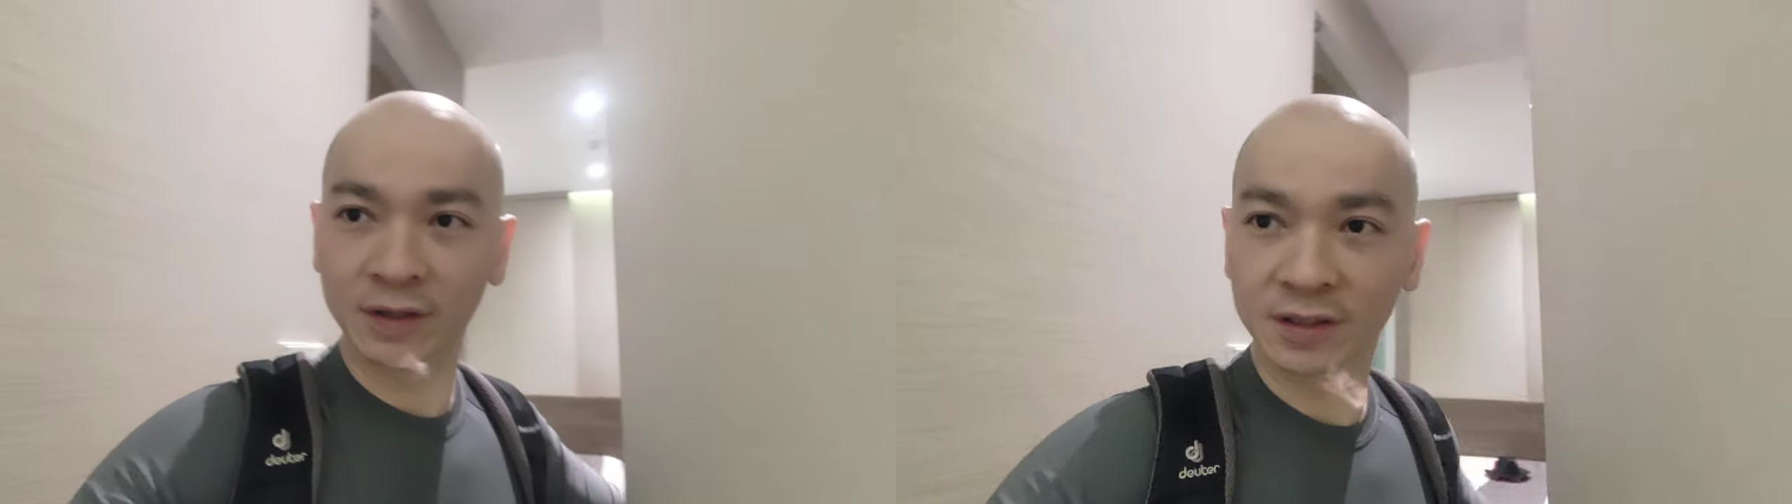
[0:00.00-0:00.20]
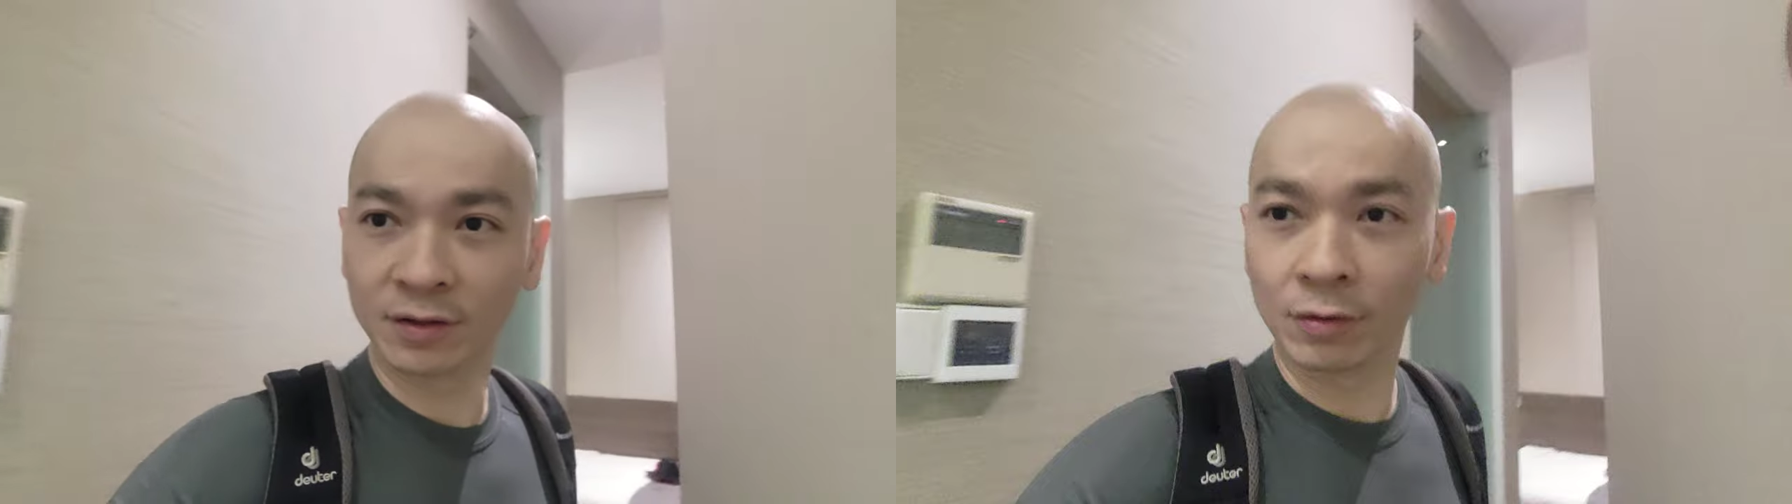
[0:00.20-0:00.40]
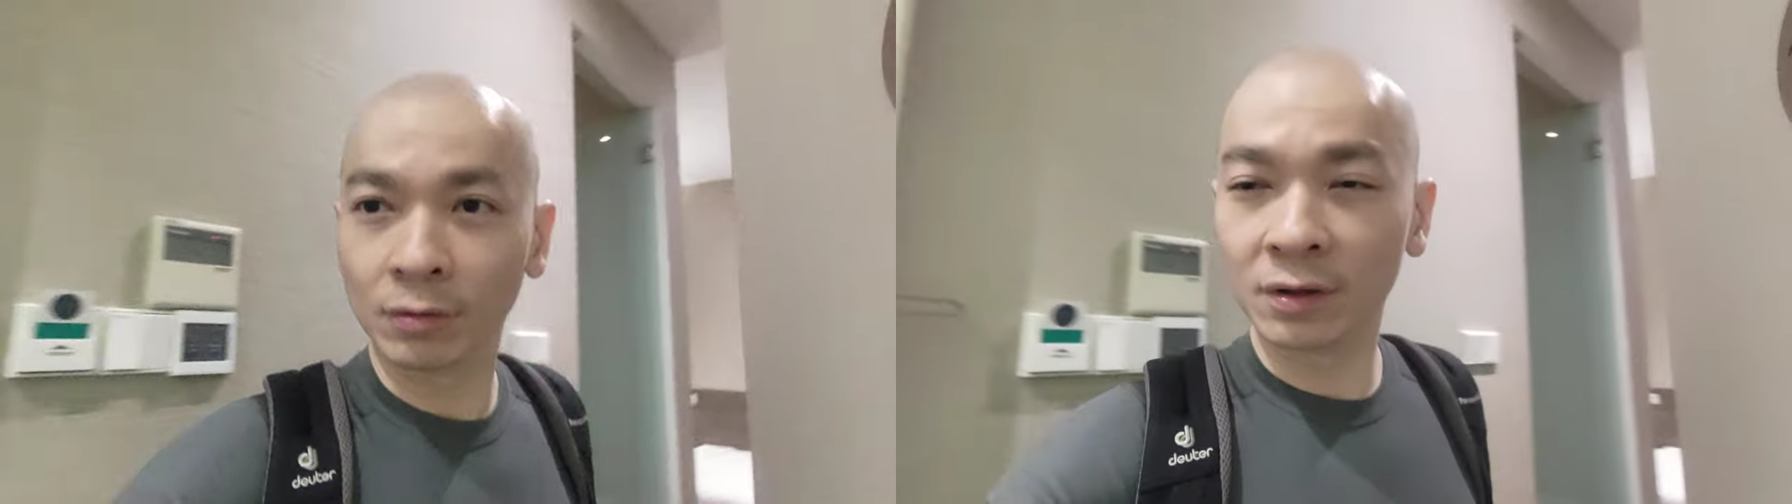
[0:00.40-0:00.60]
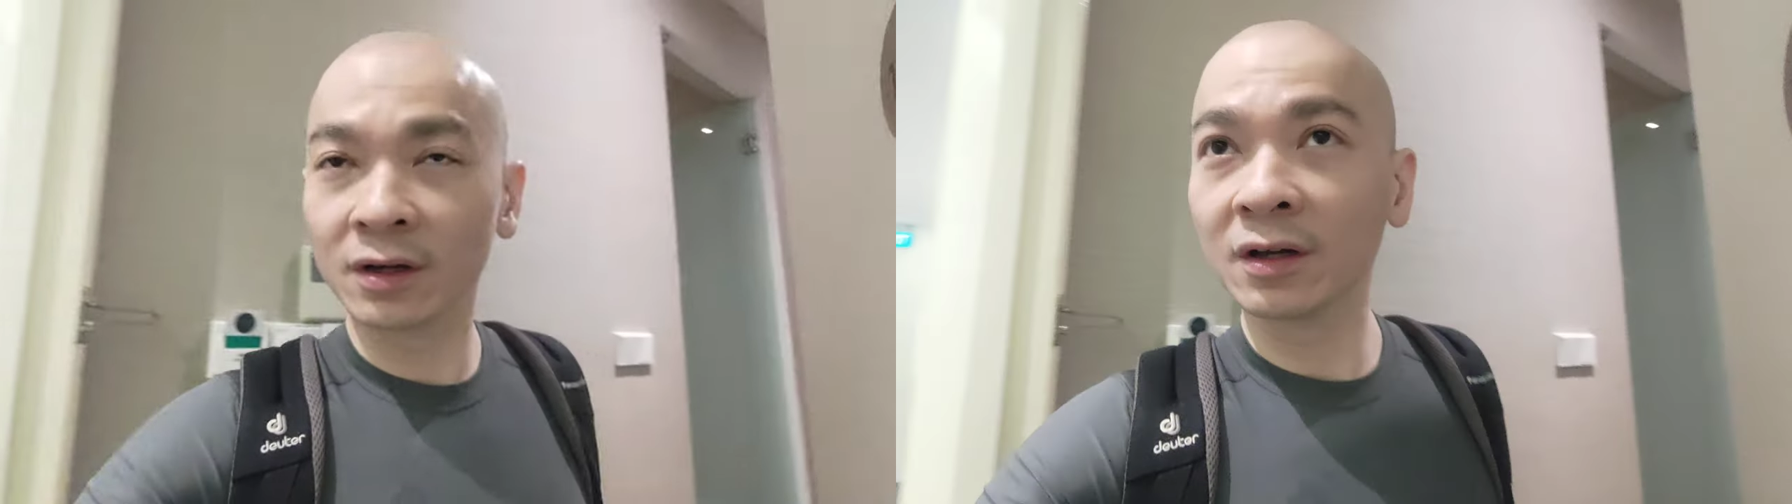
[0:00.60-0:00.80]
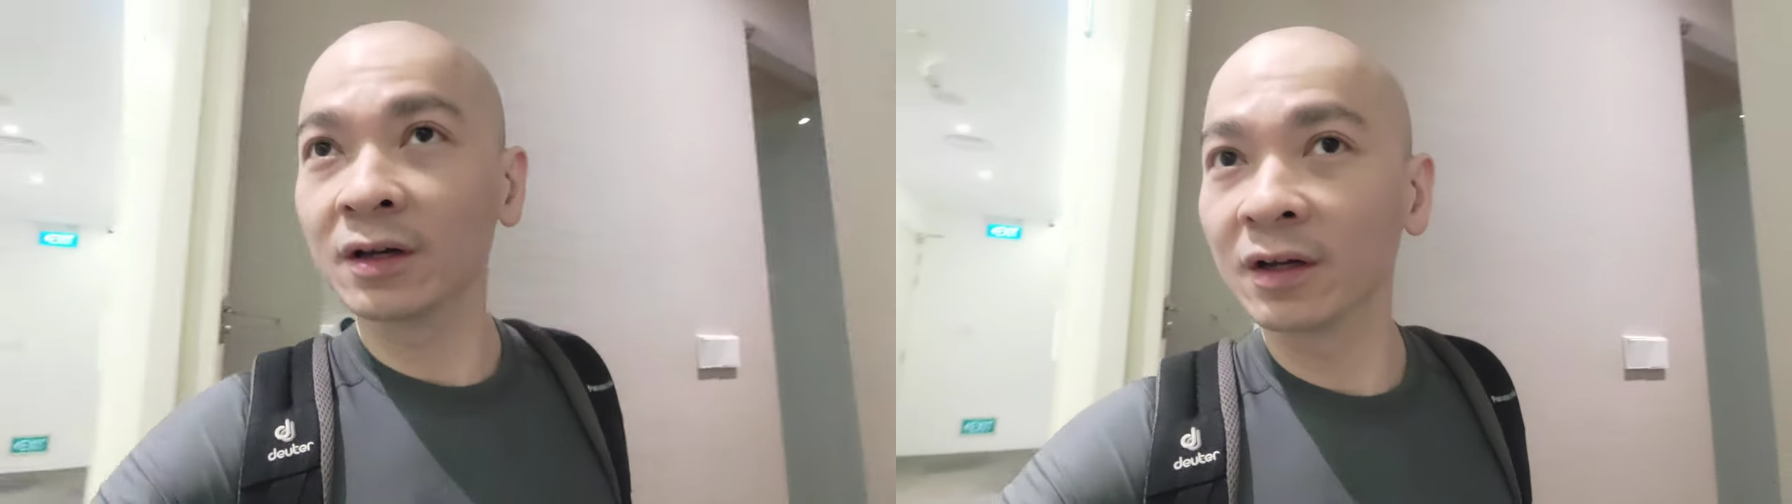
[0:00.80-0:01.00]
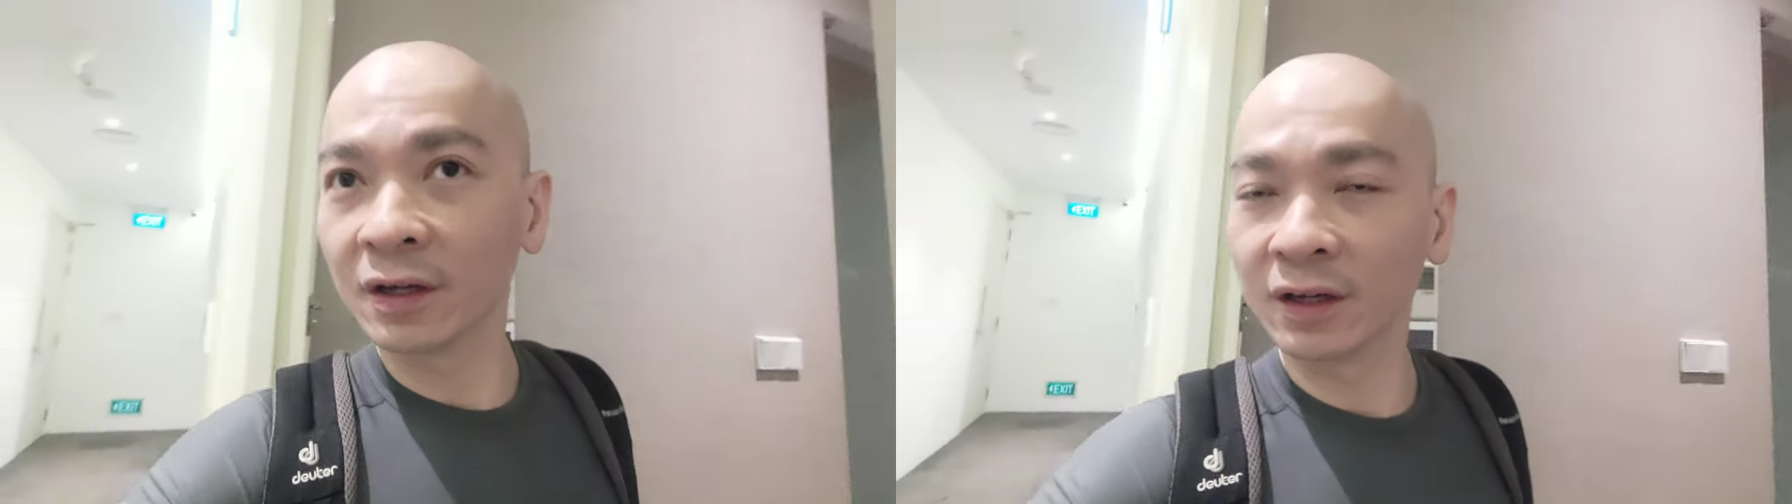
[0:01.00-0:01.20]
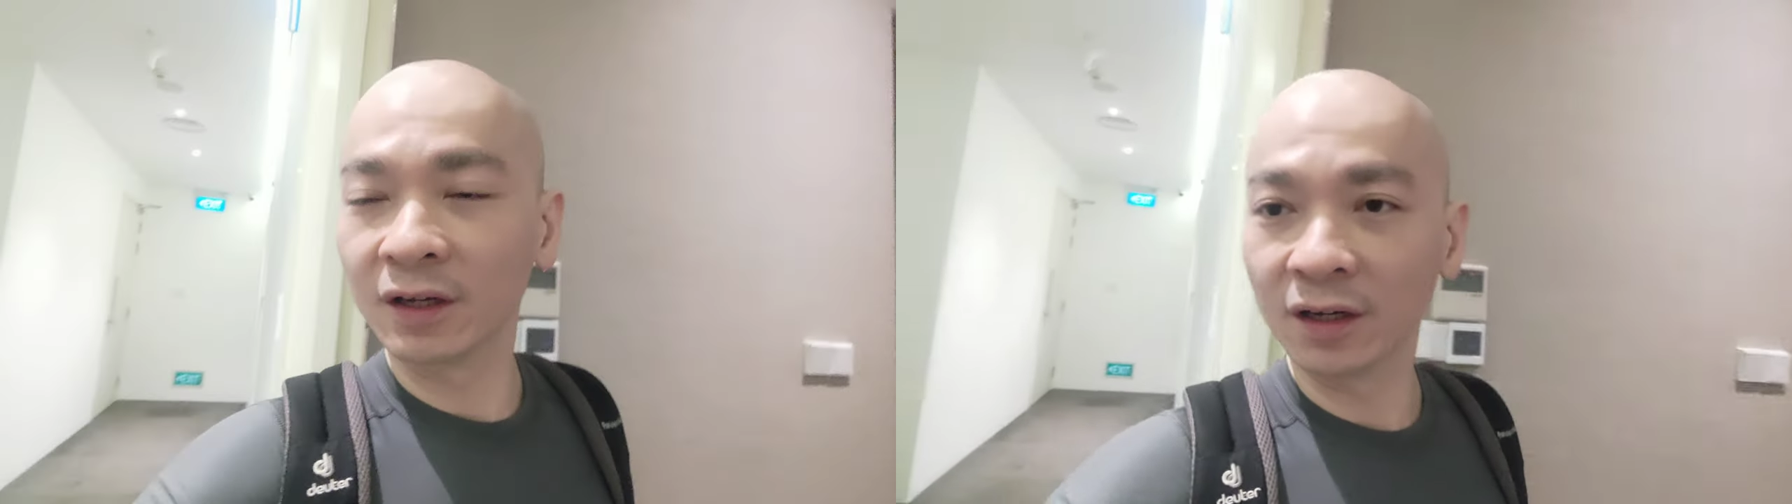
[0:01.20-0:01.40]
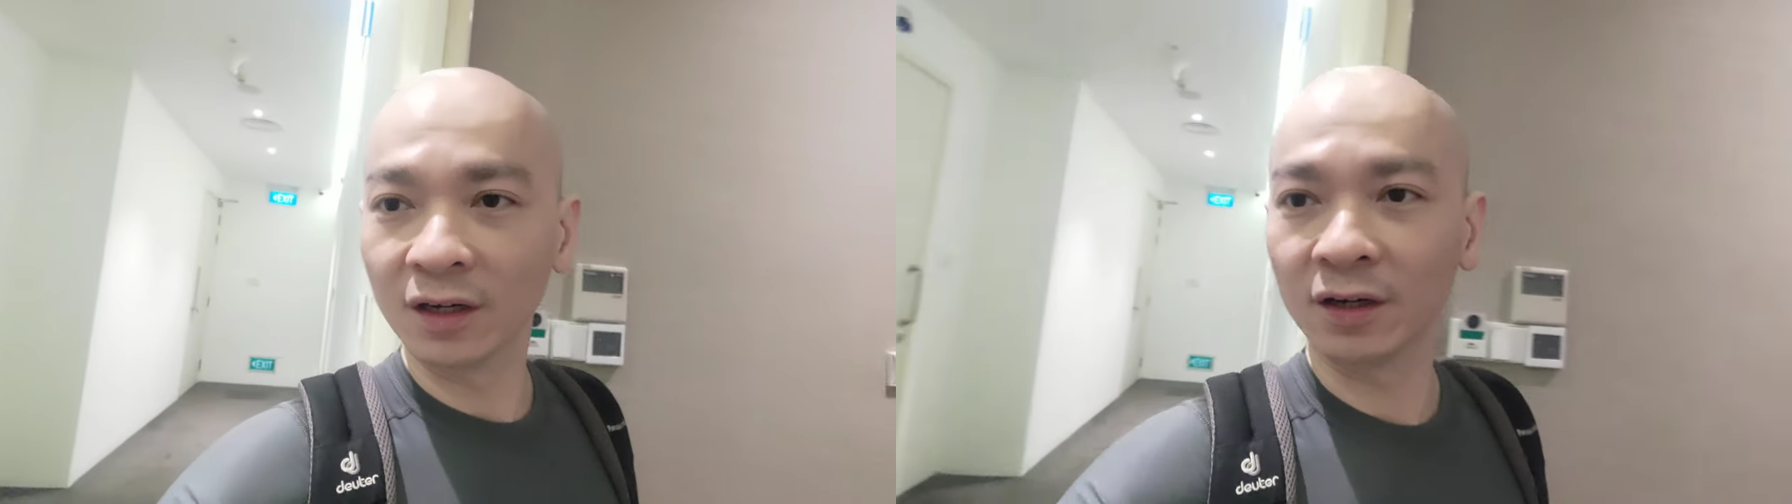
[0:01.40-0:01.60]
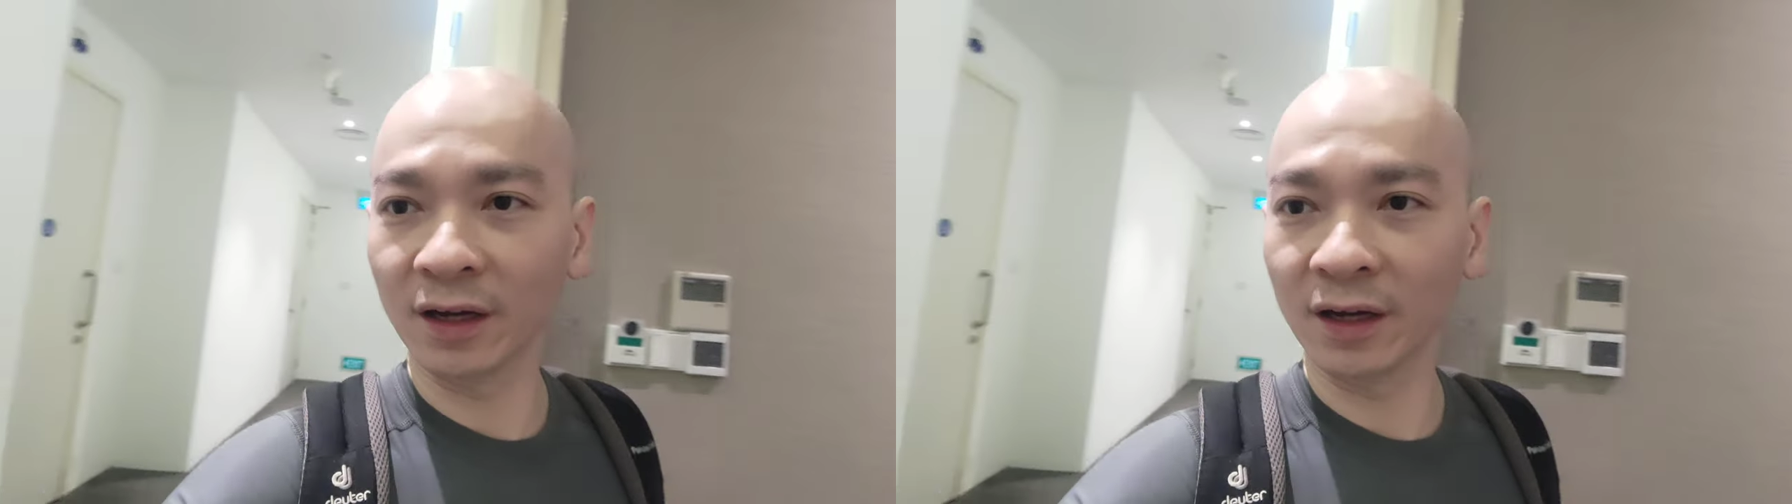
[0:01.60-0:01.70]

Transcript: Just go here,